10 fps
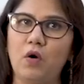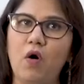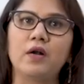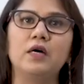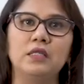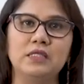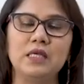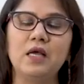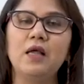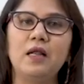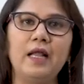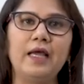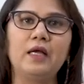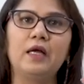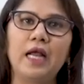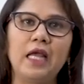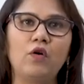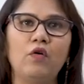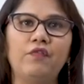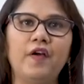organs like
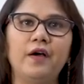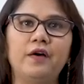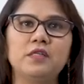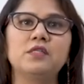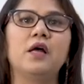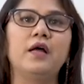graying of hairs,